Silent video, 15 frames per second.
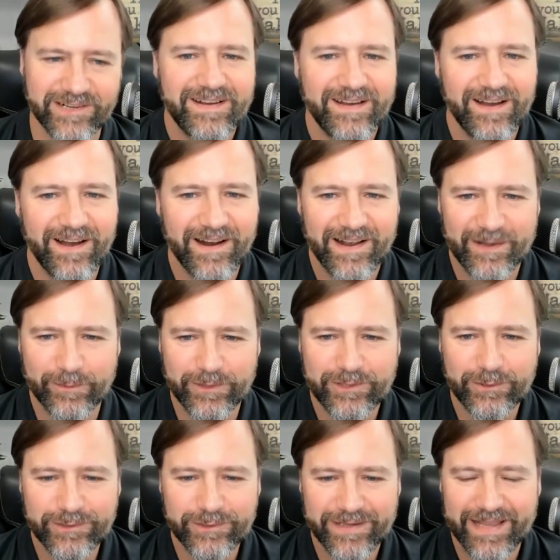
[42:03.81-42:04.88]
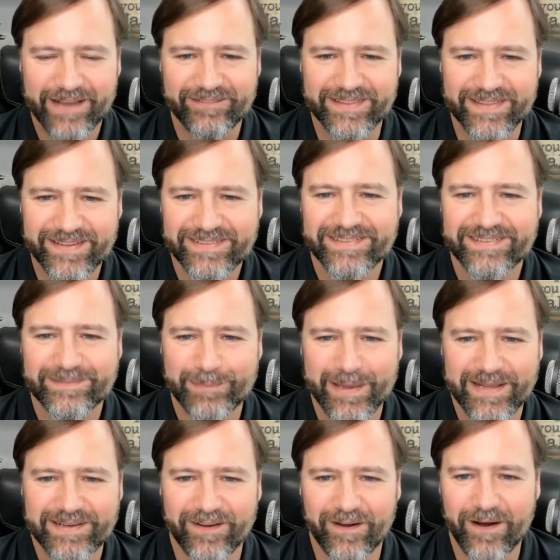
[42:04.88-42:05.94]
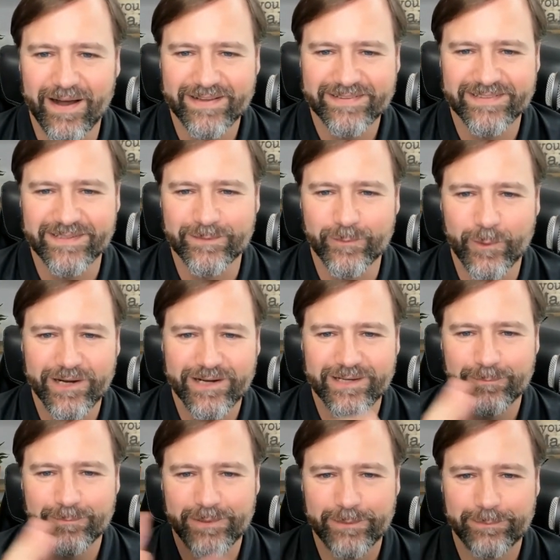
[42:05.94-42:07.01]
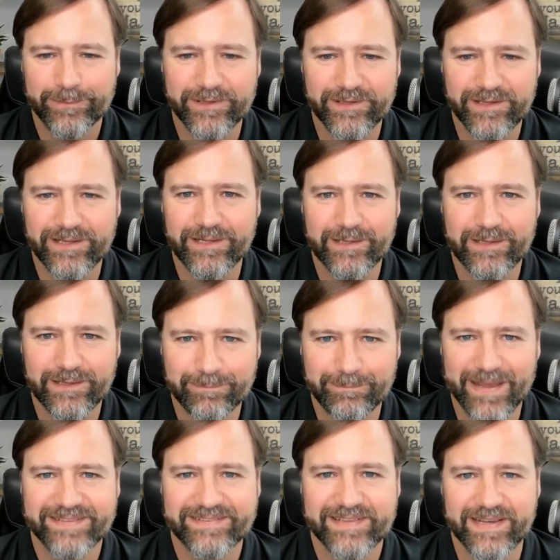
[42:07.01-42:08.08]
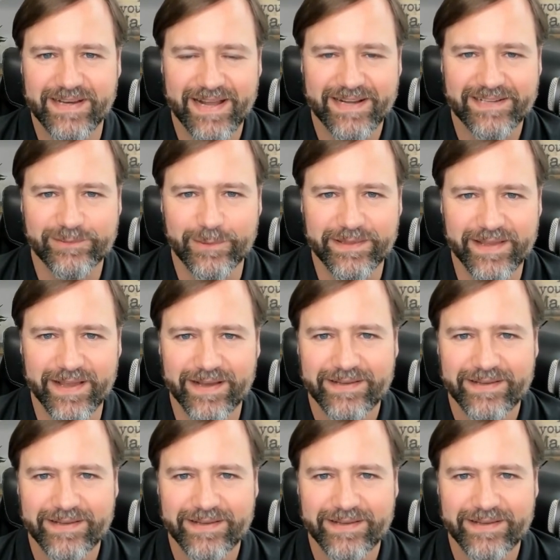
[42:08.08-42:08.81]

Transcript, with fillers: All right. Well, cool, Kevin. This has been awesome. Where can people best connect with you?